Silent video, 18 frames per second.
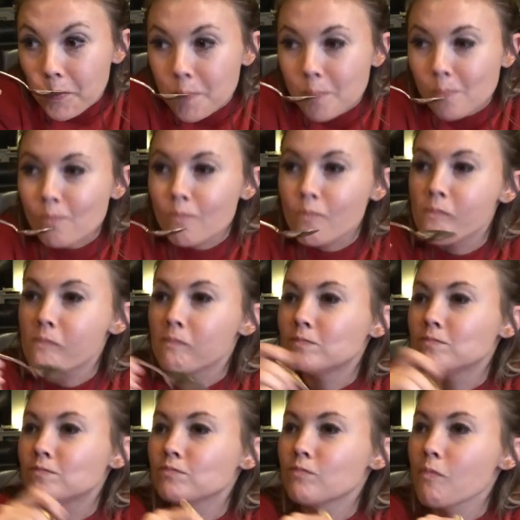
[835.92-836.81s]

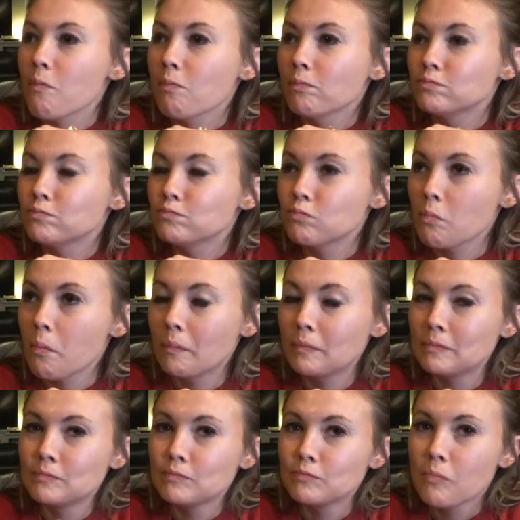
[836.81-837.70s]

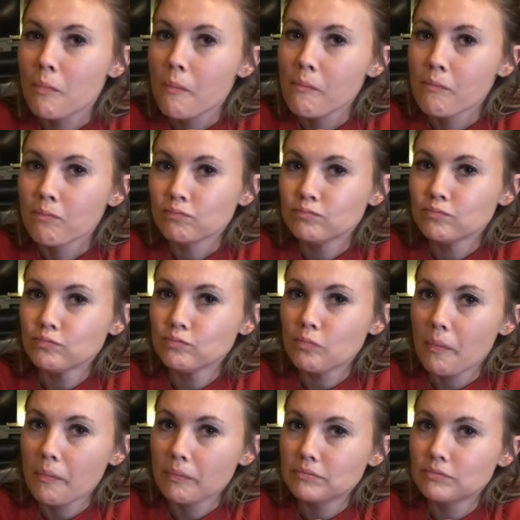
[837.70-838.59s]

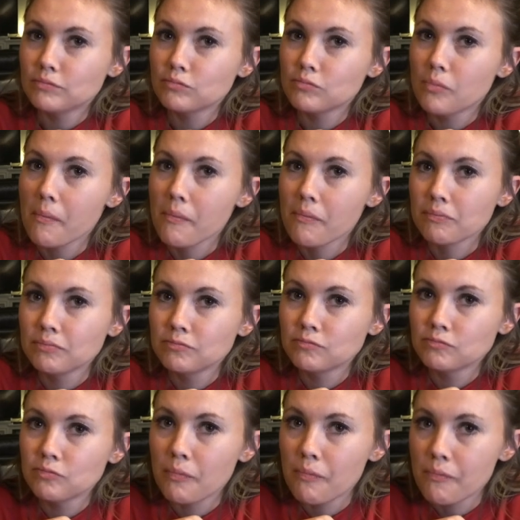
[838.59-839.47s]
(not speaking)